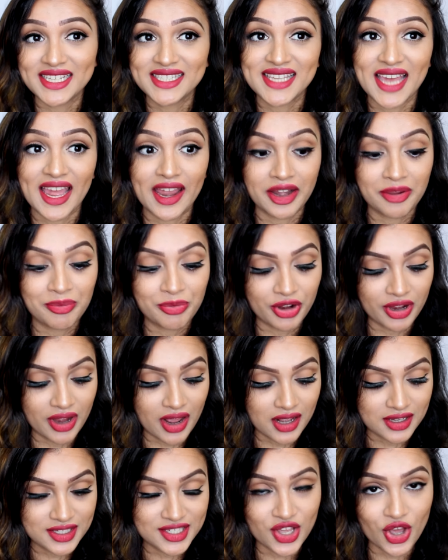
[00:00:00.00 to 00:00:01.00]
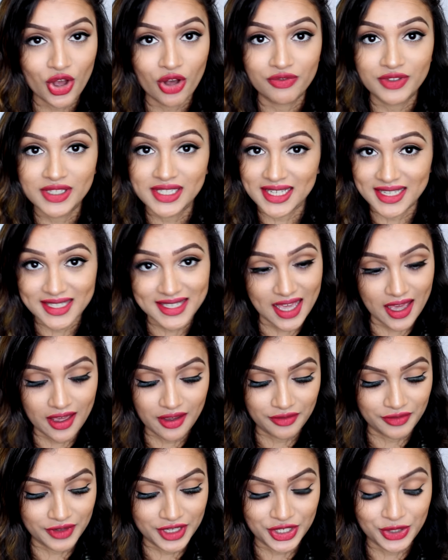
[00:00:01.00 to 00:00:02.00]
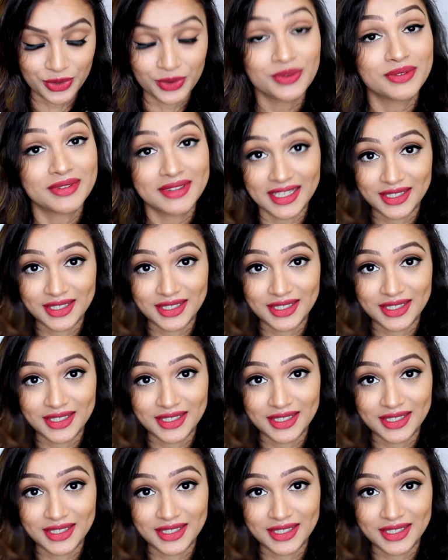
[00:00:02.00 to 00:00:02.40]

exciting products of this entire video.